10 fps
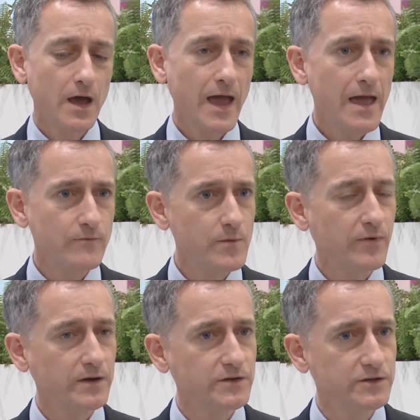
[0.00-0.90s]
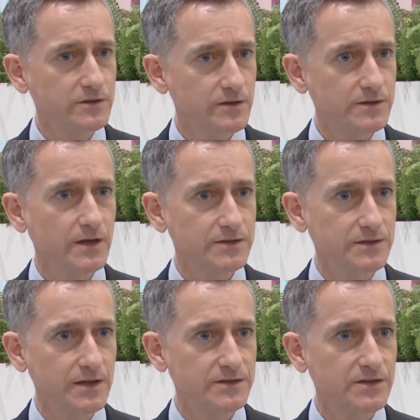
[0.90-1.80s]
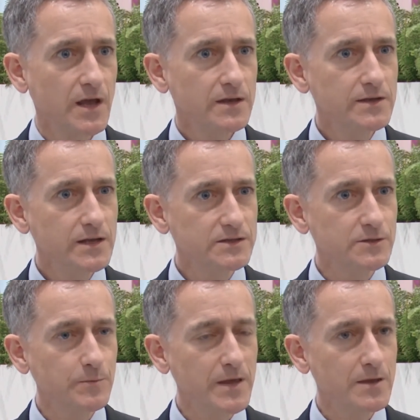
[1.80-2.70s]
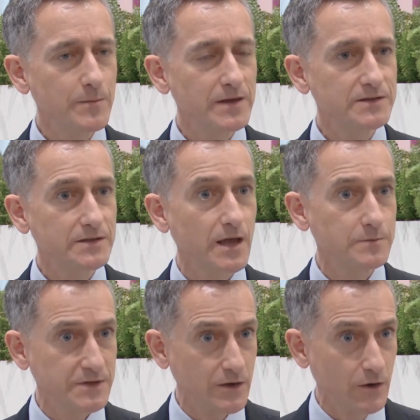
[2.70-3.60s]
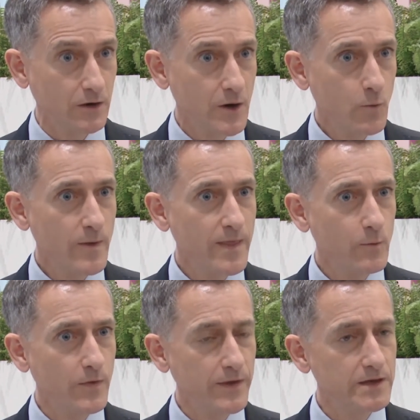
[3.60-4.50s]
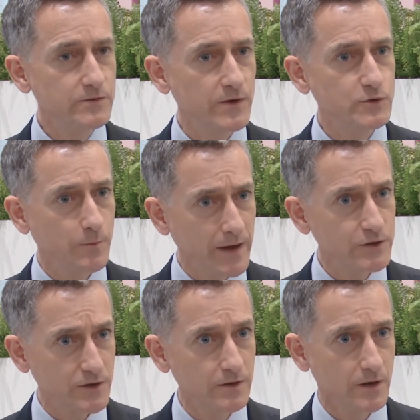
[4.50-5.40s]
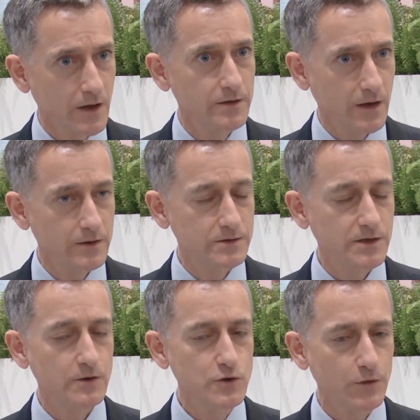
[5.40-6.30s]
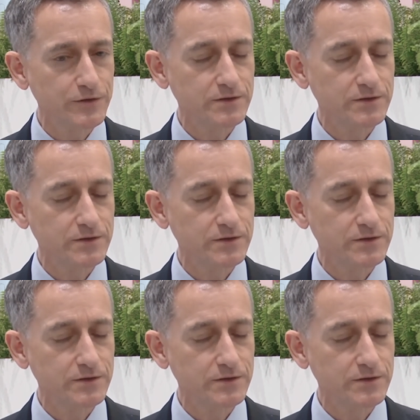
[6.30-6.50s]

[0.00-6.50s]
every practitioner that does this needs to be a bit skeptical when they're with the individual patient and not